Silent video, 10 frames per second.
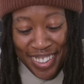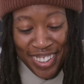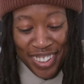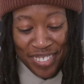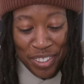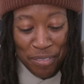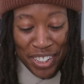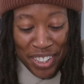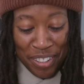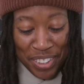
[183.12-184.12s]
In terms of
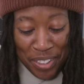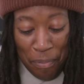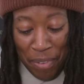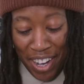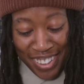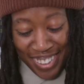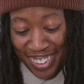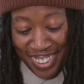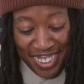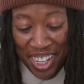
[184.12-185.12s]
what comes in the box, it's
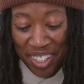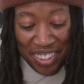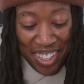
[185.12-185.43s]
the same